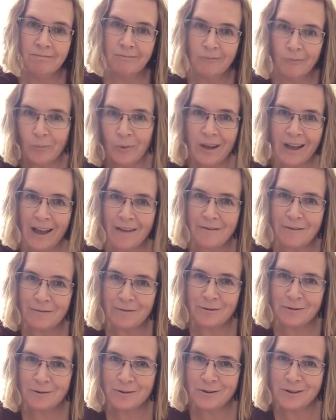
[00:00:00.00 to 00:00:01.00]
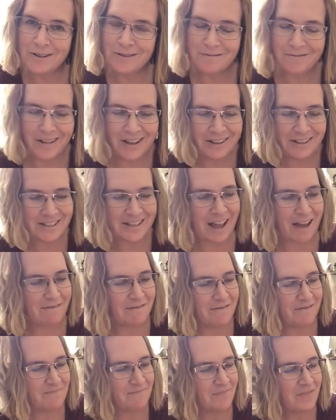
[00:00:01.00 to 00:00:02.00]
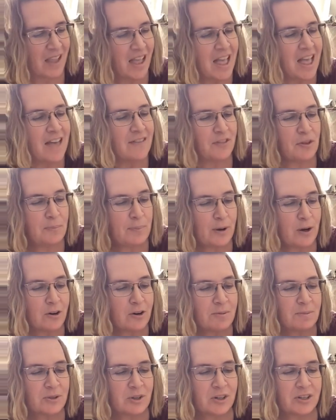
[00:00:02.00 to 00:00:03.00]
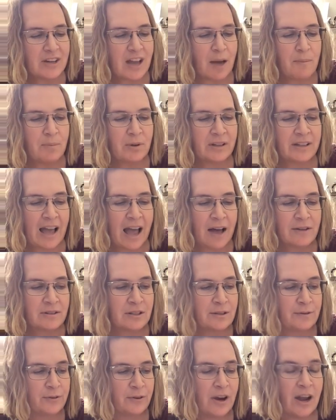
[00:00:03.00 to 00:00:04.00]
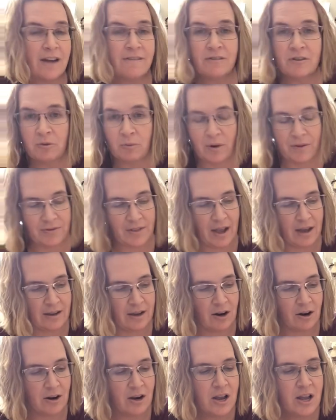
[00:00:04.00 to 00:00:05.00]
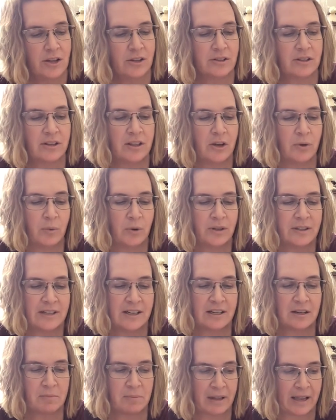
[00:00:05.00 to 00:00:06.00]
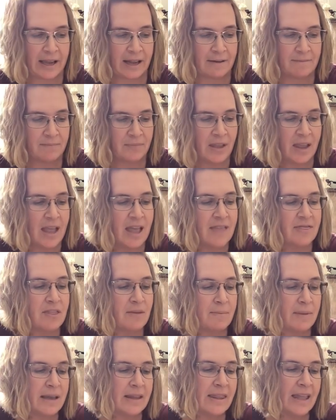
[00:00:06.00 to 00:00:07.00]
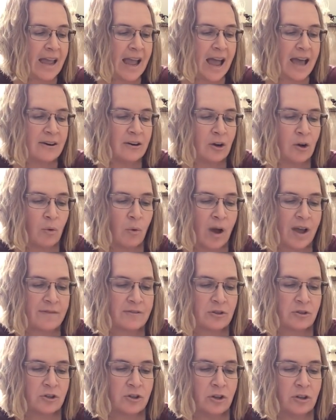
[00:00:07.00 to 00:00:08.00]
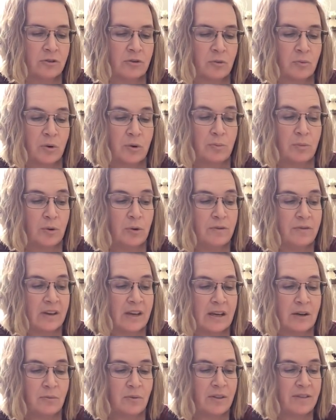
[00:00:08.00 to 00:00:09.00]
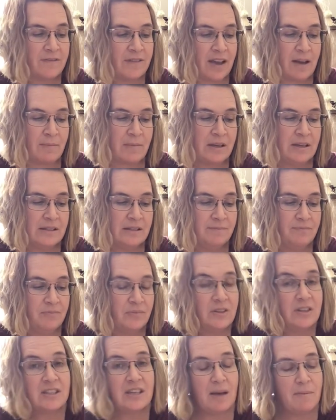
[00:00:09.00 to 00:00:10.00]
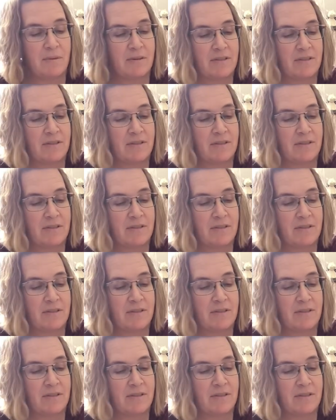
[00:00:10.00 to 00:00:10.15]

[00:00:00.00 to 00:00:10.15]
We have a First Street in Flagstaff. The Pilgrims could not build houses for everyone that year, so they worked out a plan. The men that had no wives or children would move in with families. Some of